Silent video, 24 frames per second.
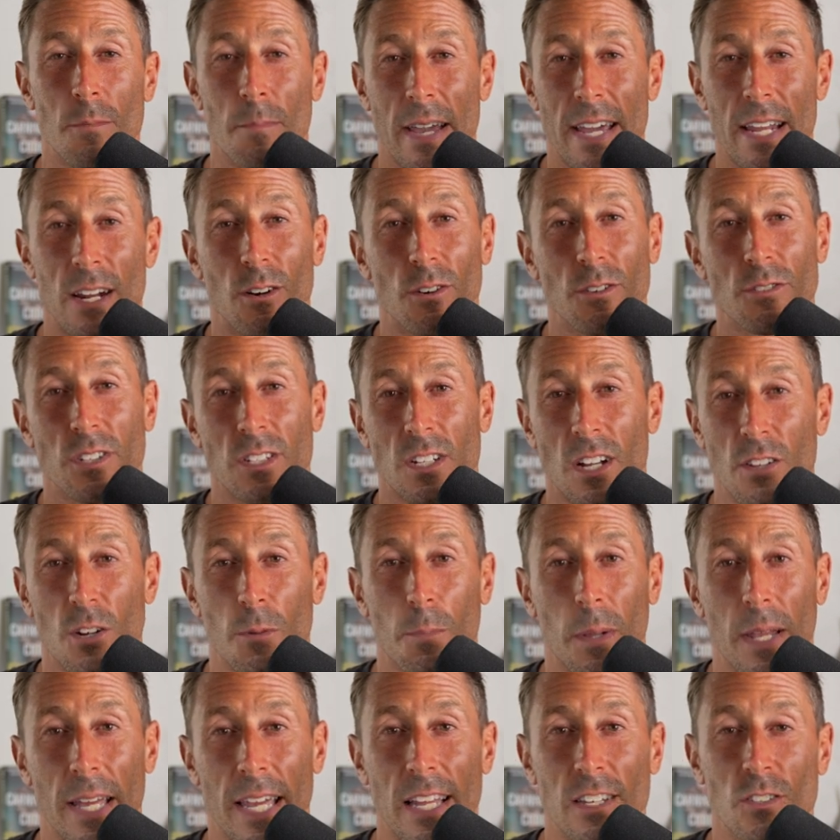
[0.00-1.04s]
tomatoes, and
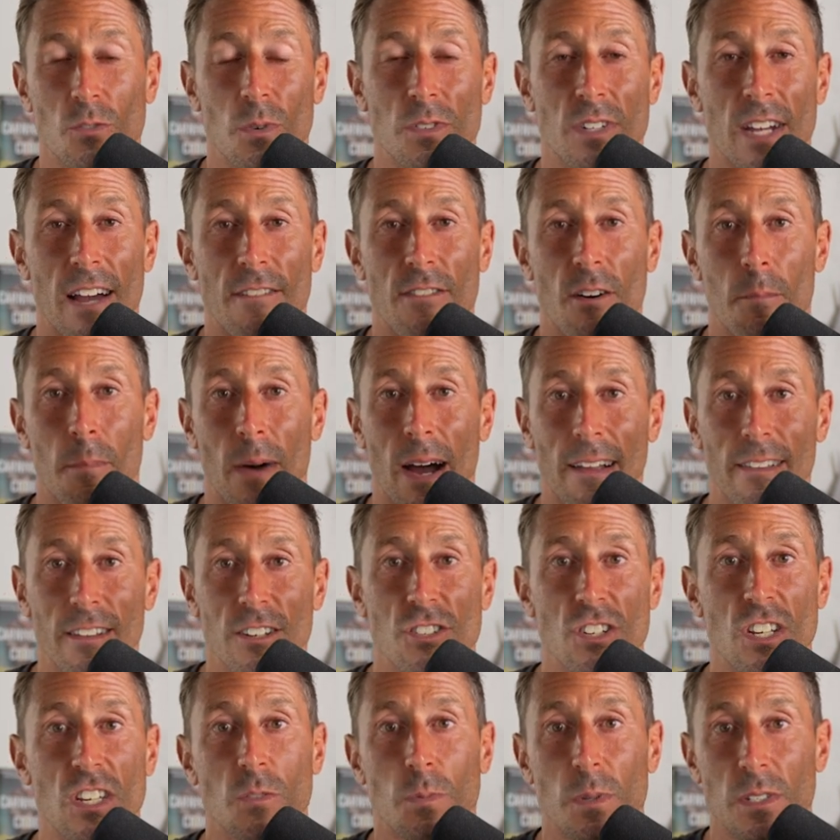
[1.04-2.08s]
other plants which have
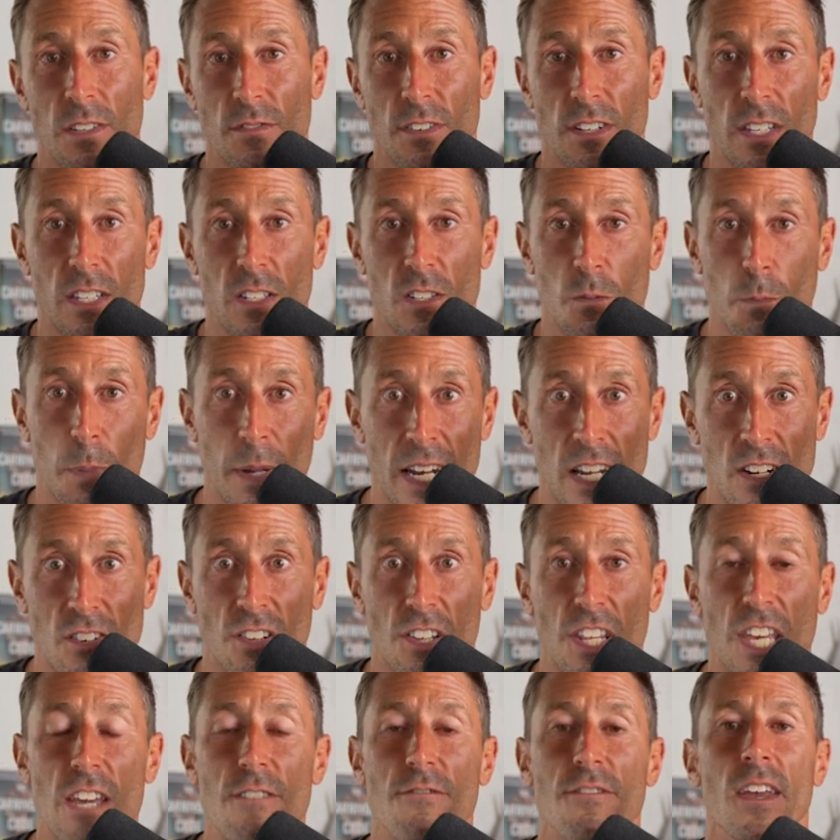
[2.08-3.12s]
homology, specifically
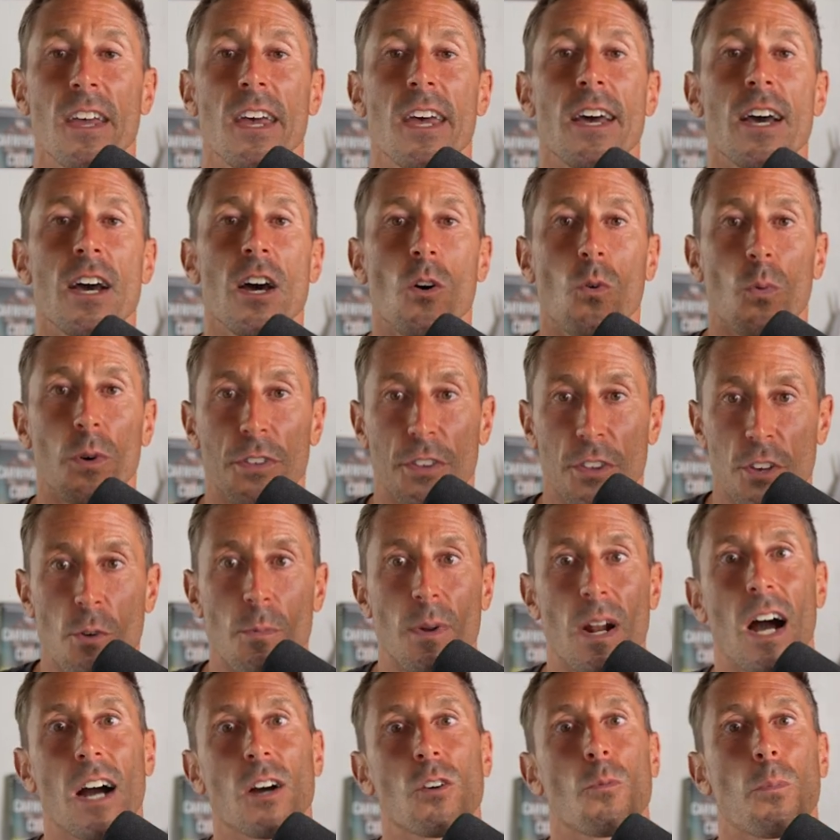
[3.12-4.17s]
spinach leaf, with
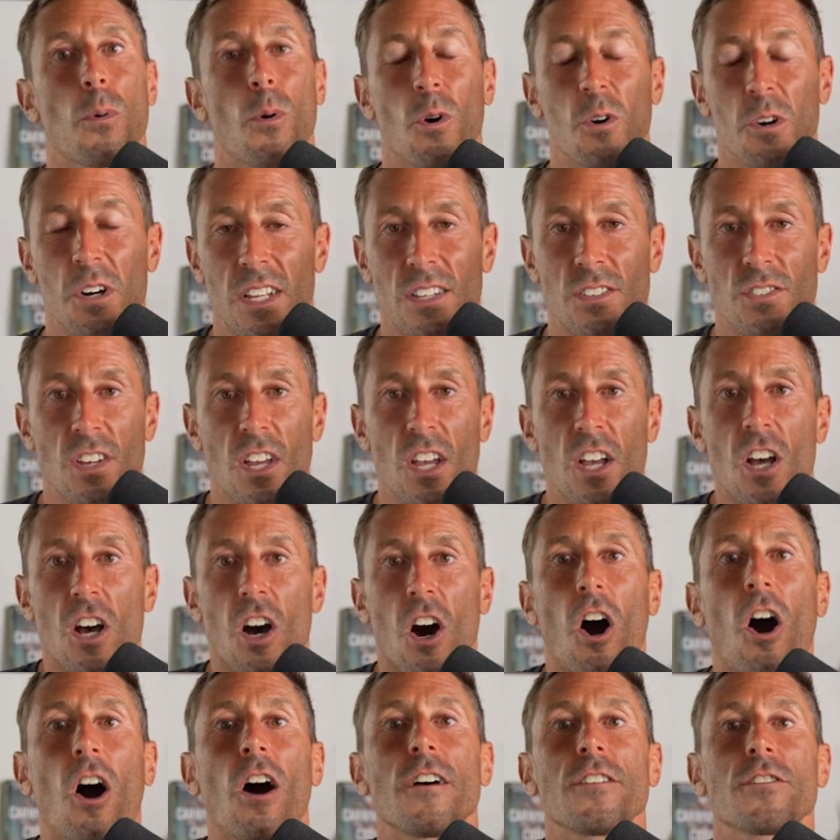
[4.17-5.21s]
human aquaporins,
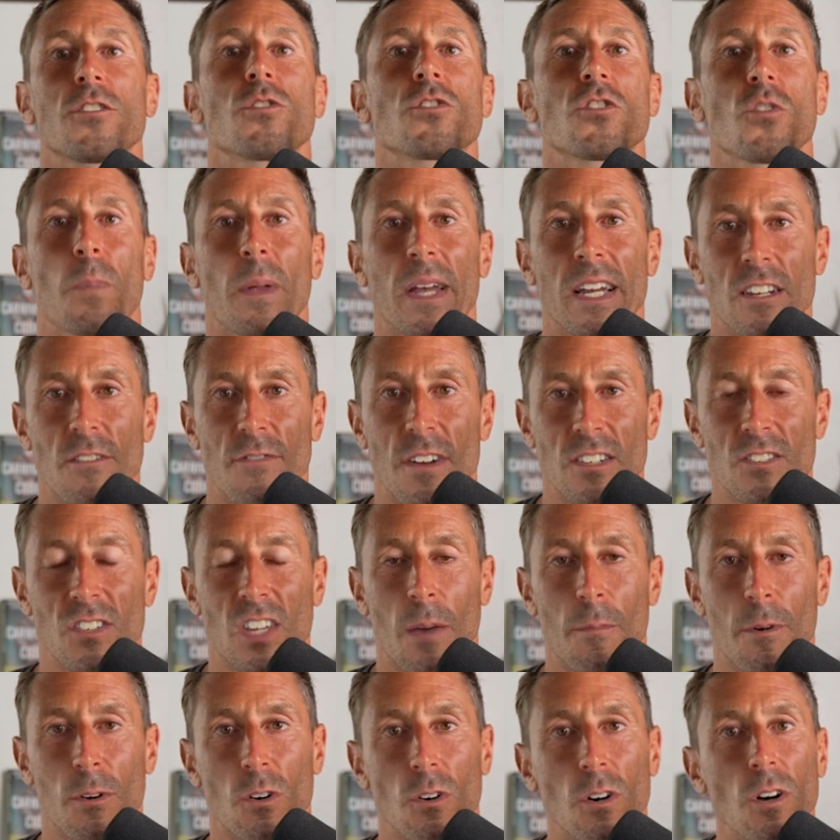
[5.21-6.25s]
all sorts of plant defense
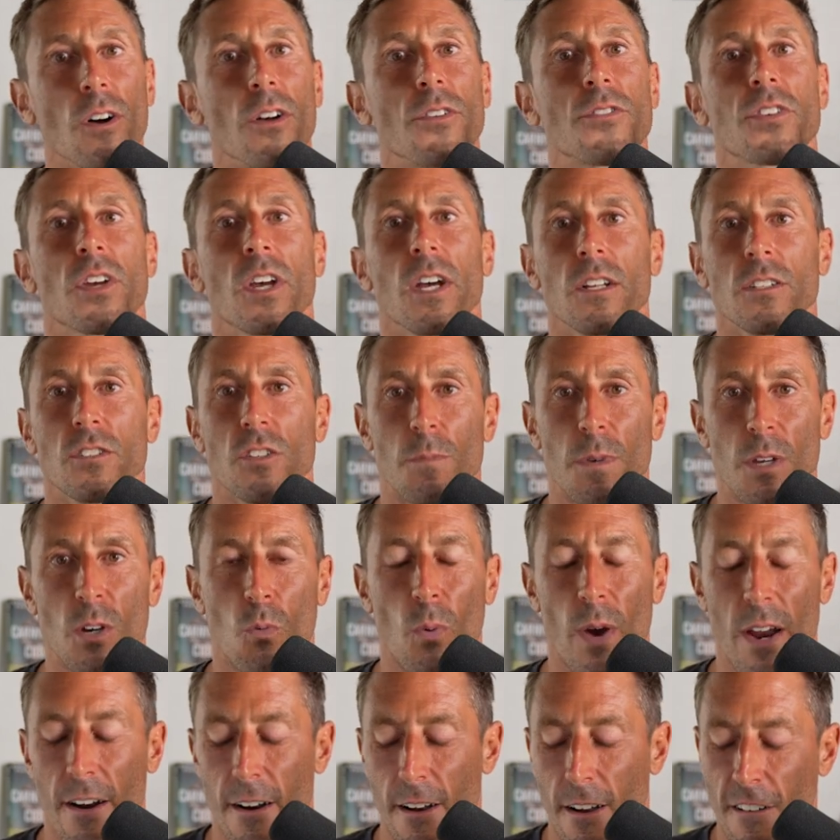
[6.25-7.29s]
chemicals to be
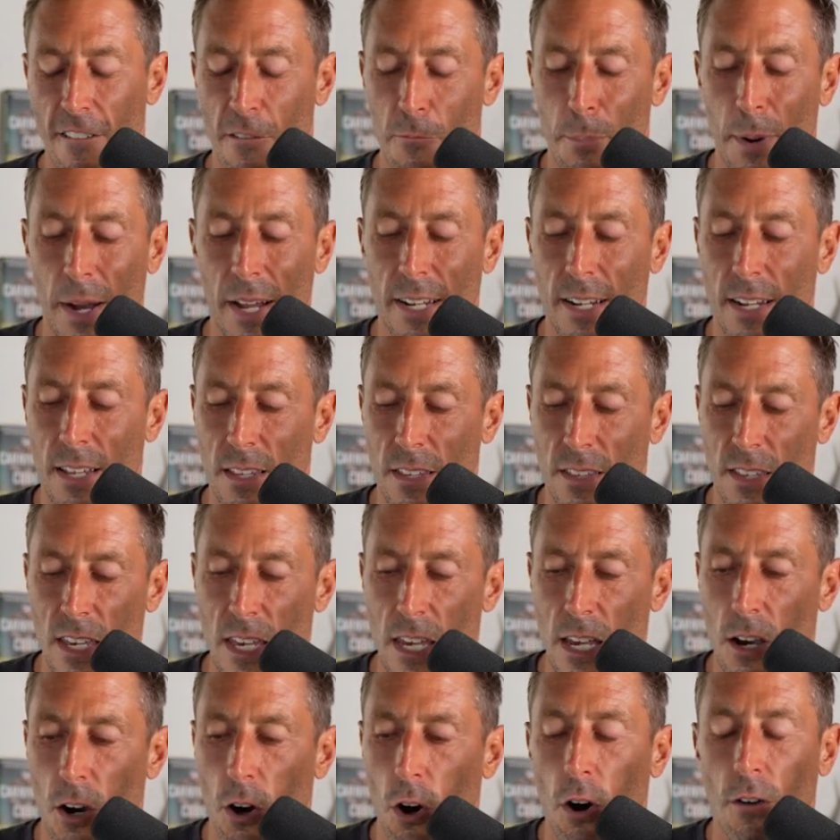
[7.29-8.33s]
aware of. But
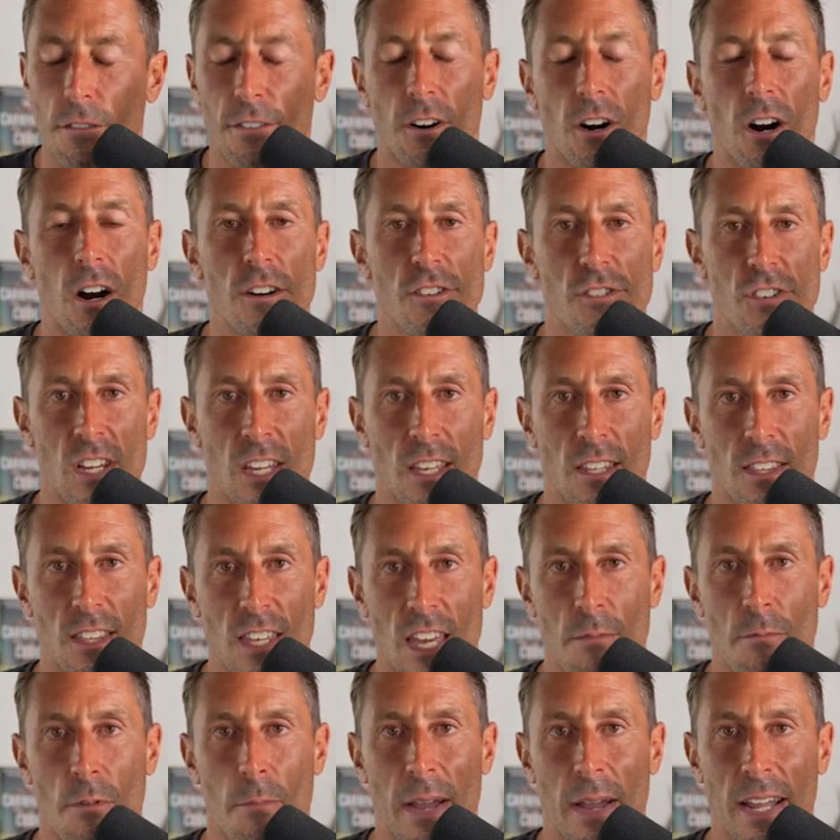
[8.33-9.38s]
the overarching
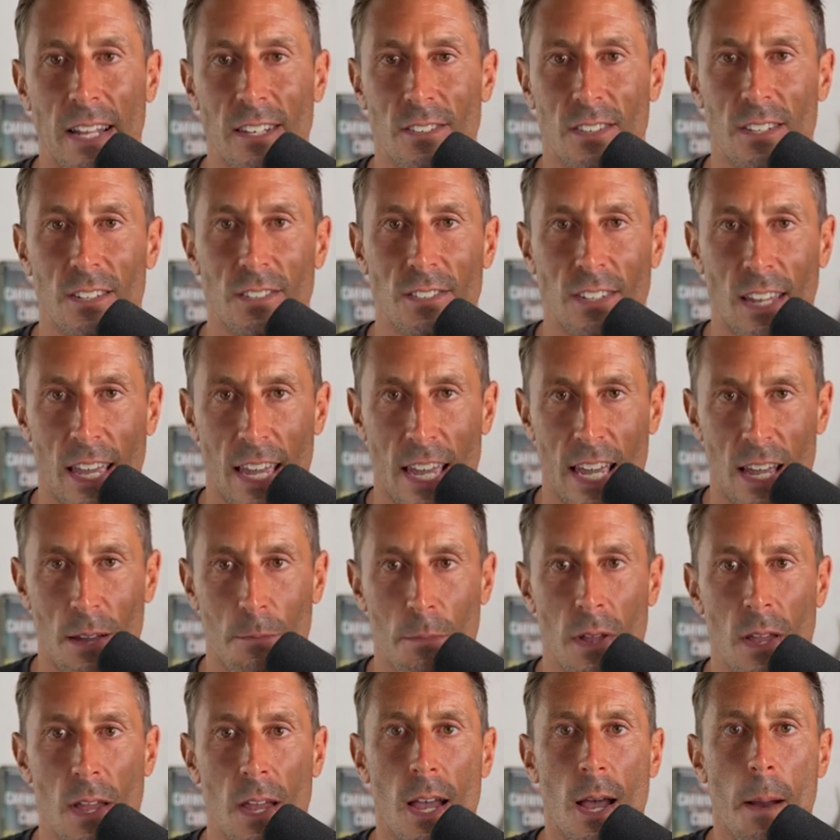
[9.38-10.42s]
theme remains the
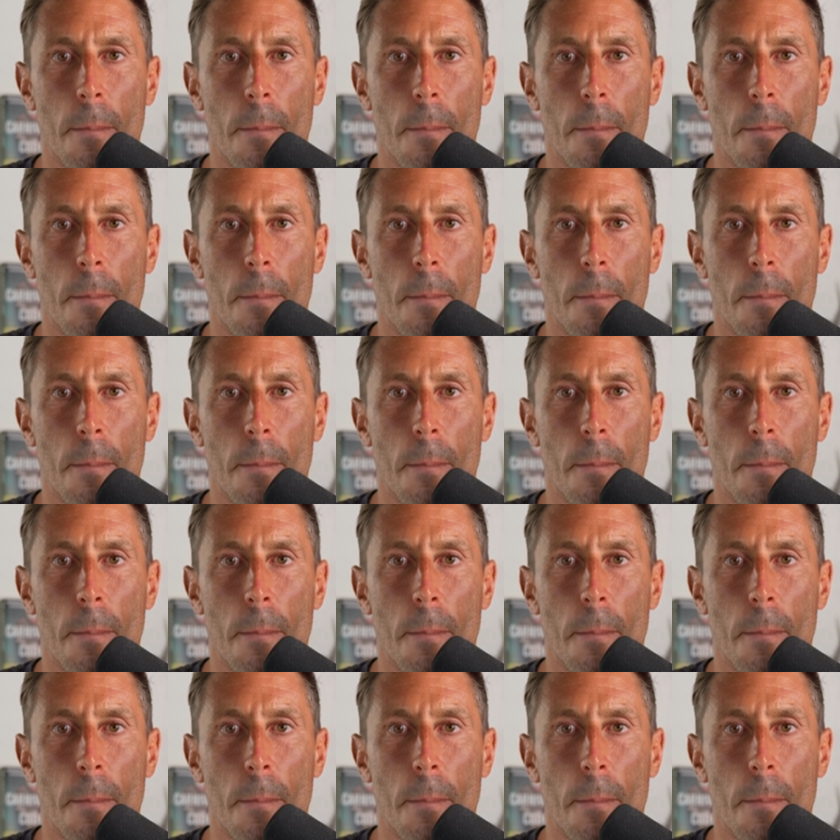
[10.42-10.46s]
same.